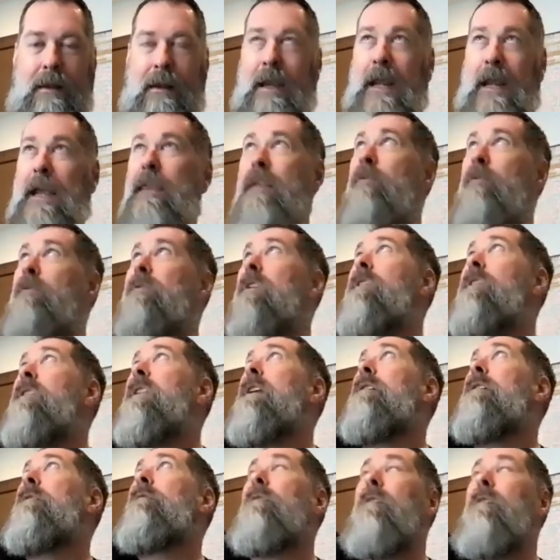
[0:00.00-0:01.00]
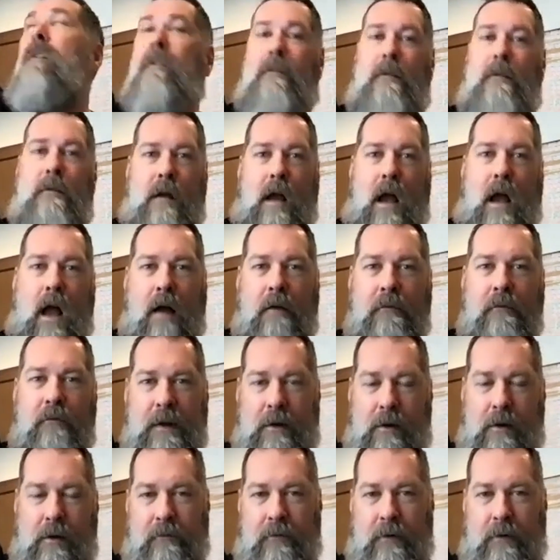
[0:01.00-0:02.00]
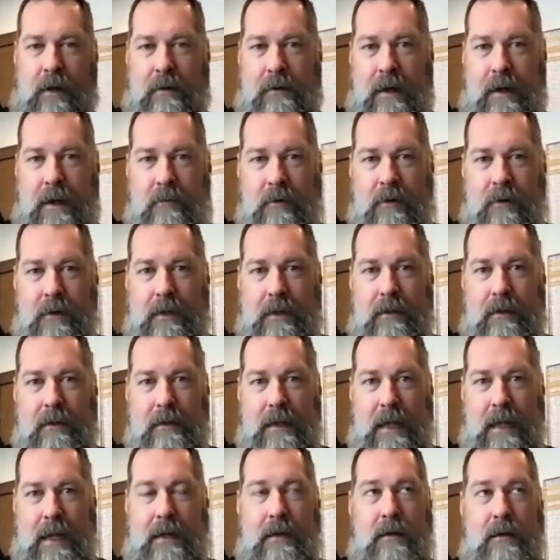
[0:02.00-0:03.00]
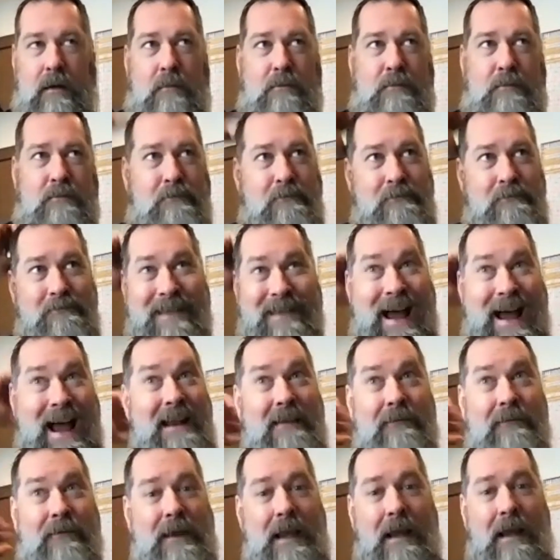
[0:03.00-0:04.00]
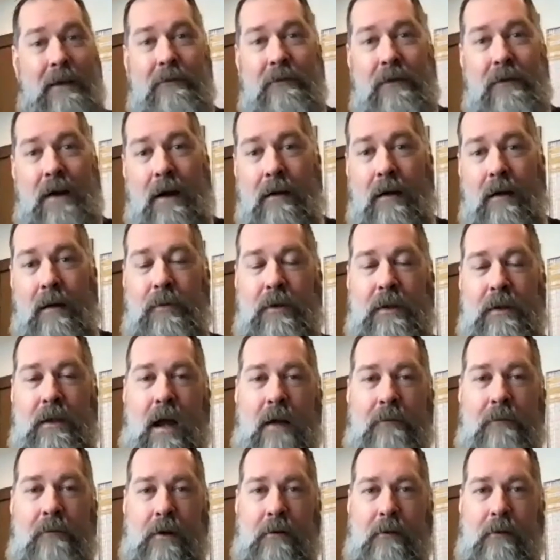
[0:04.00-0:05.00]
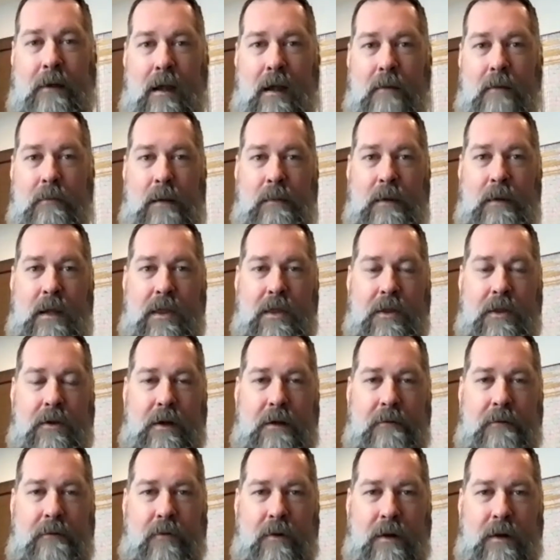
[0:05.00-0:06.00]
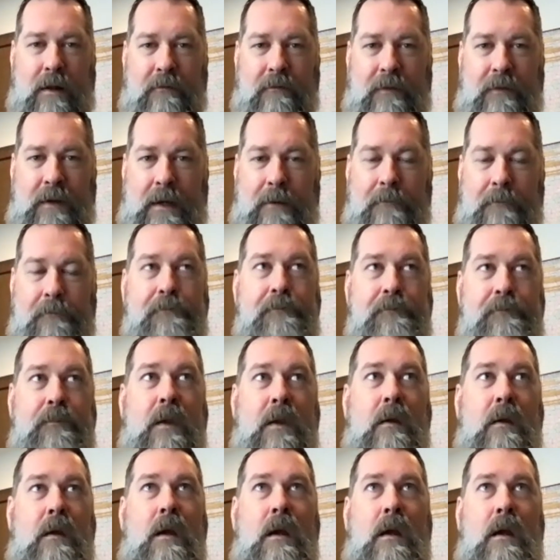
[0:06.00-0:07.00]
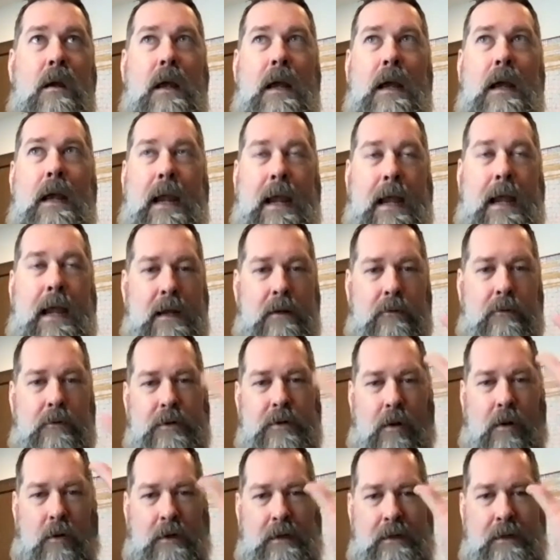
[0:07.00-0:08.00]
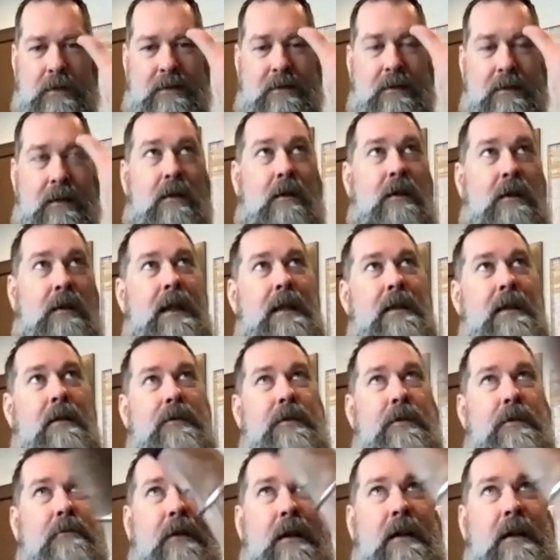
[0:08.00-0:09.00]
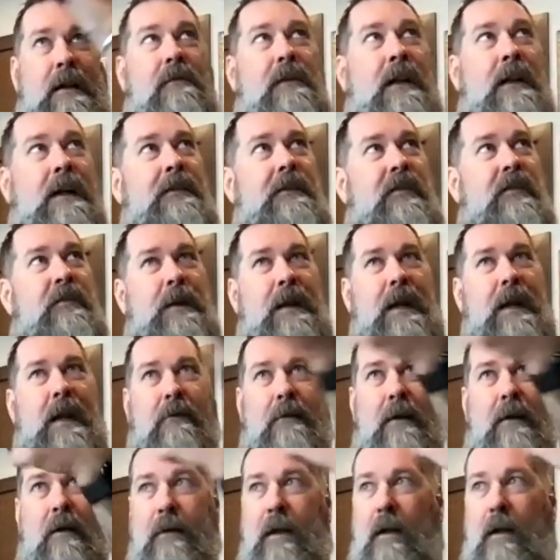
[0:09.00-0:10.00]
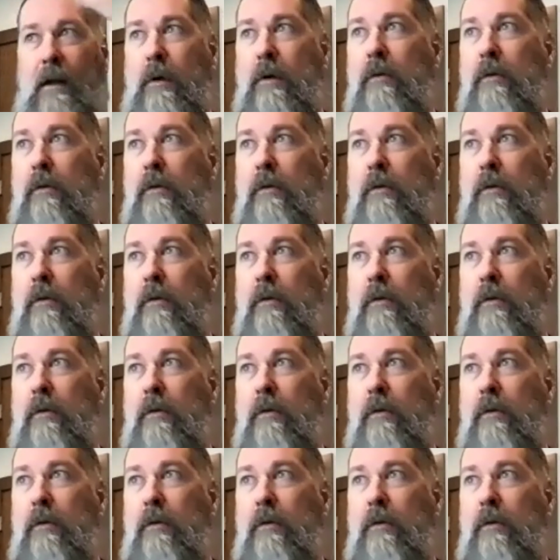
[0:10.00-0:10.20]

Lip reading: And there was a thing hovering over our neighborhood, like not even that far up off the ground, maybe 30, 40 feet. And it was holding still, and there was a ring of light spinning around it.